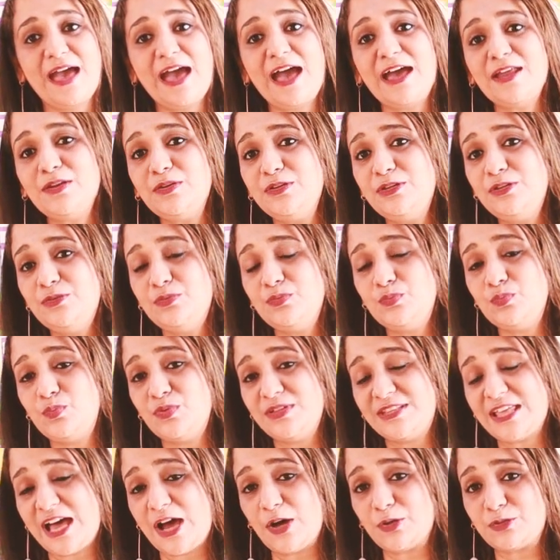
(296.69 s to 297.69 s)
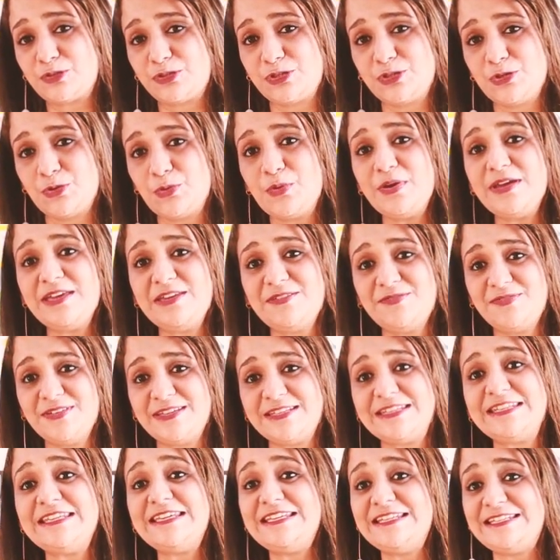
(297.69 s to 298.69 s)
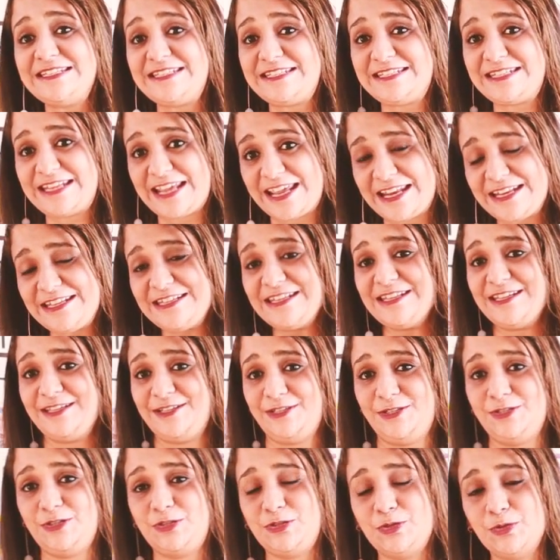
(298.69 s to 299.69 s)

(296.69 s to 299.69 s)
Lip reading: and without you even intending